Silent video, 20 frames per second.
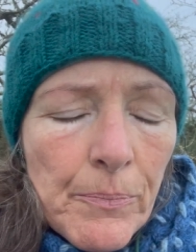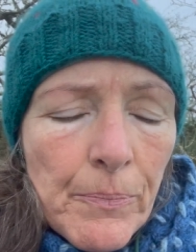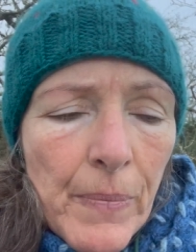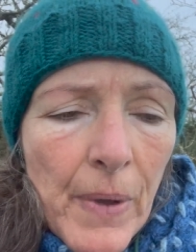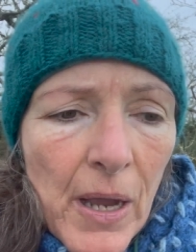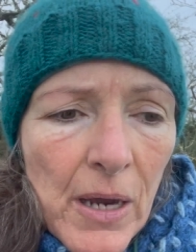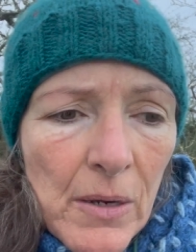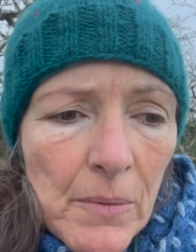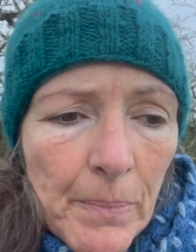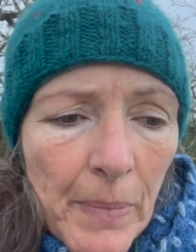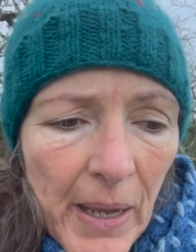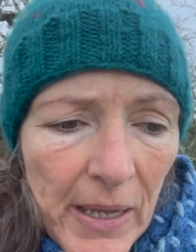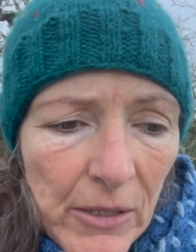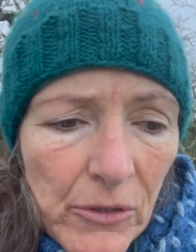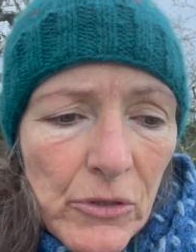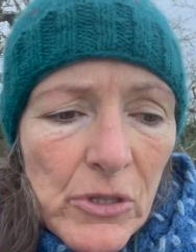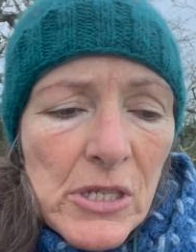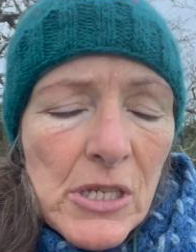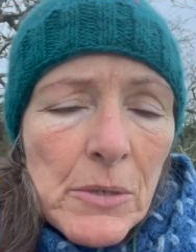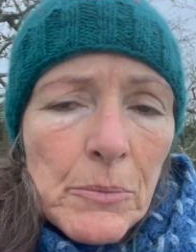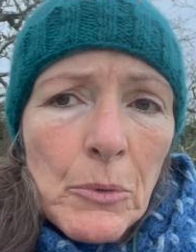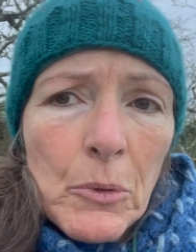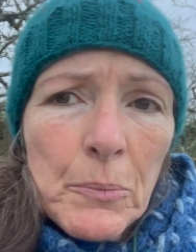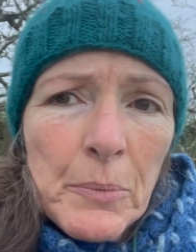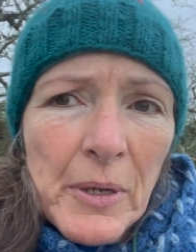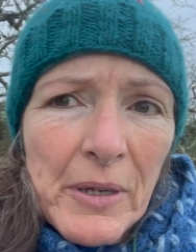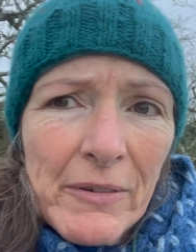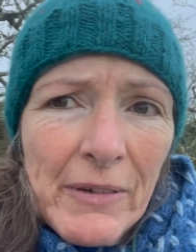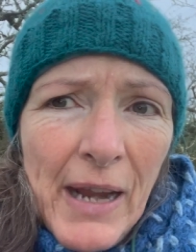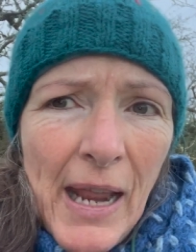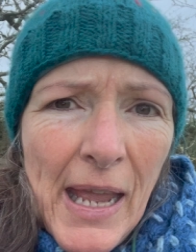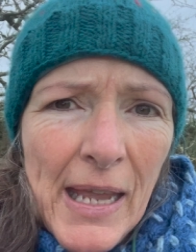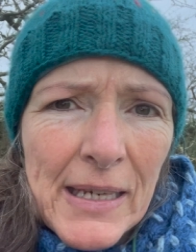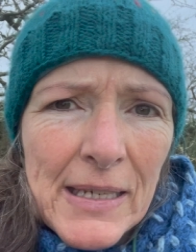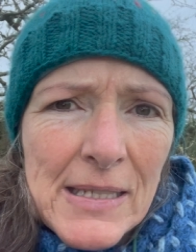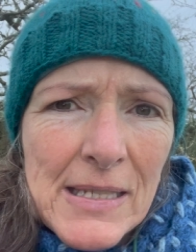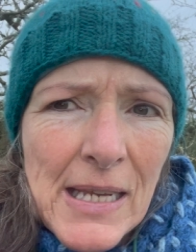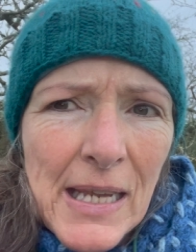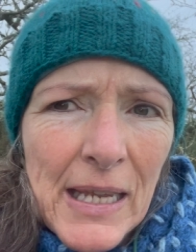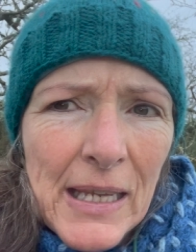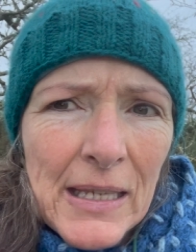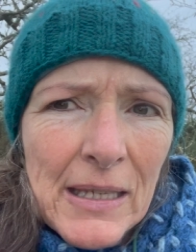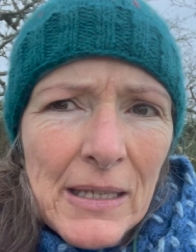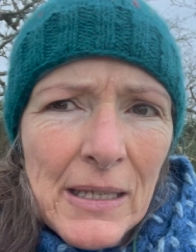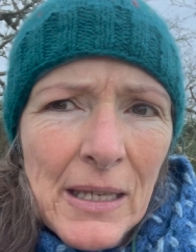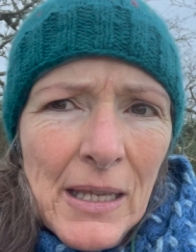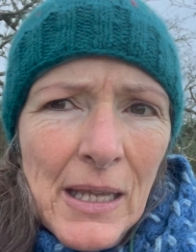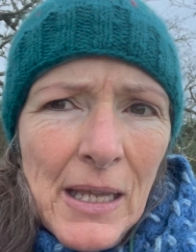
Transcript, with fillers: our biology will be reacting